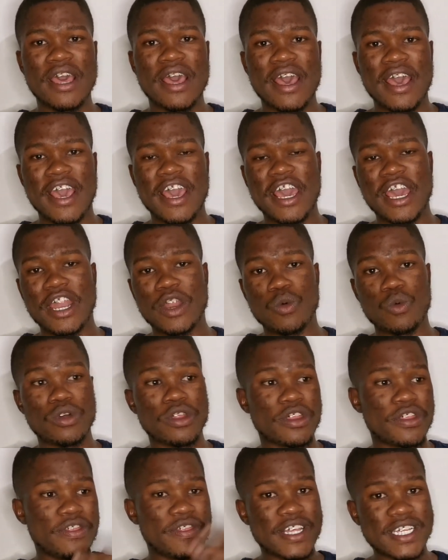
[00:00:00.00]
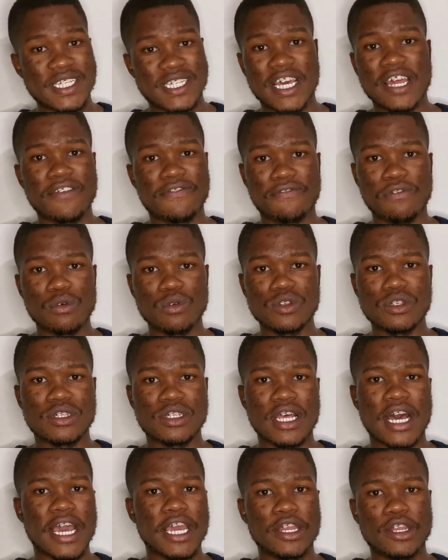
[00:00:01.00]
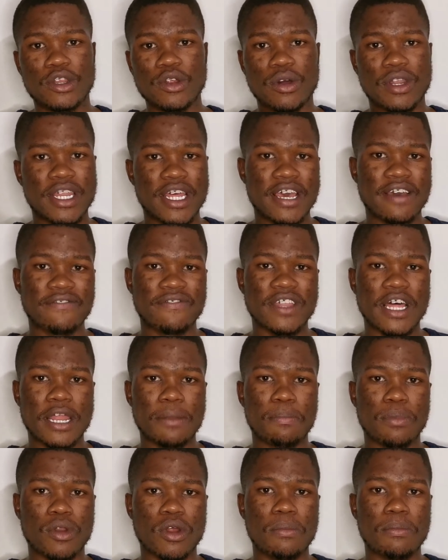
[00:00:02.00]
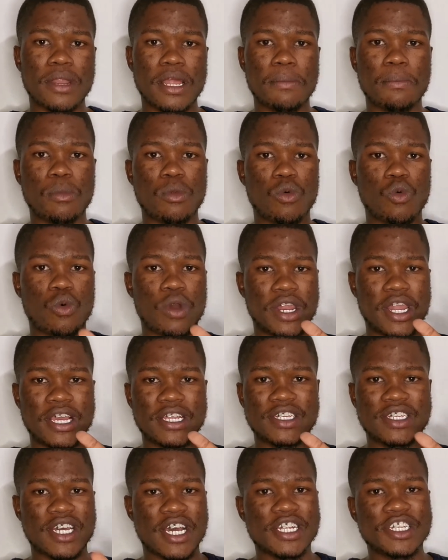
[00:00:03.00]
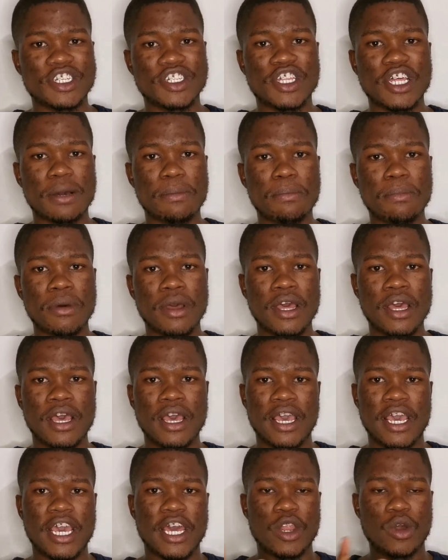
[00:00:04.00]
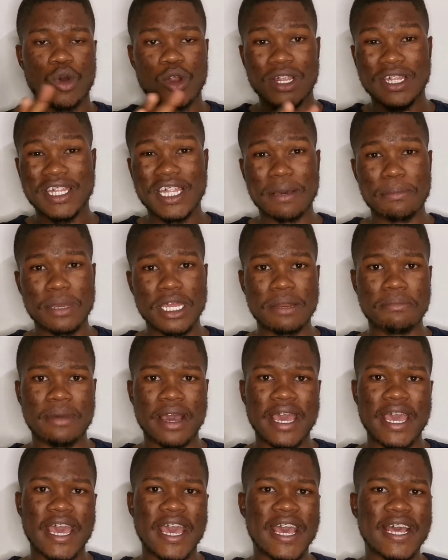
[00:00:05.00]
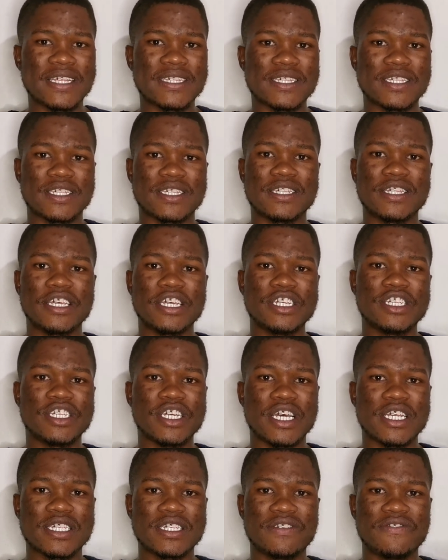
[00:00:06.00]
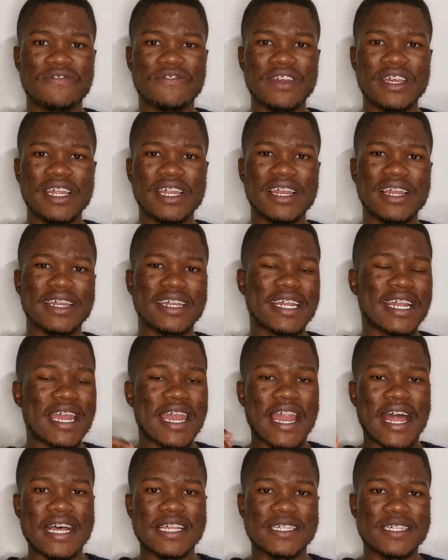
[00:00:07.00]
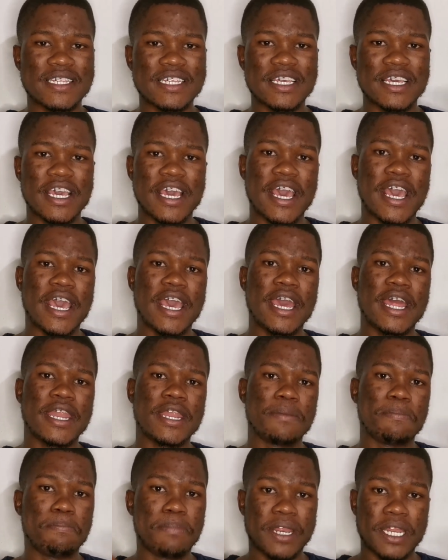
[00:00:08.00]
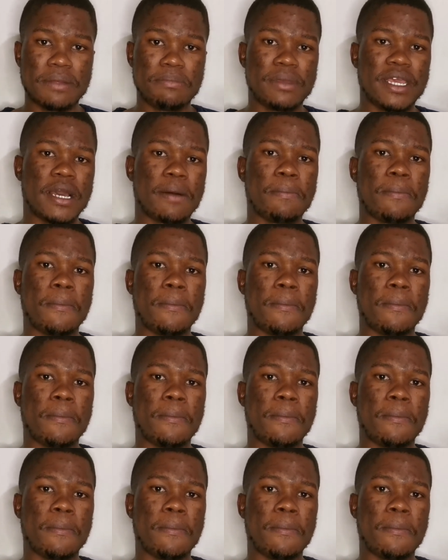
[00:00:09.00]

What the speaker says: And with these headphones I don't have that problem. When I touch them and hold them in my hands, they just feel classy and premium.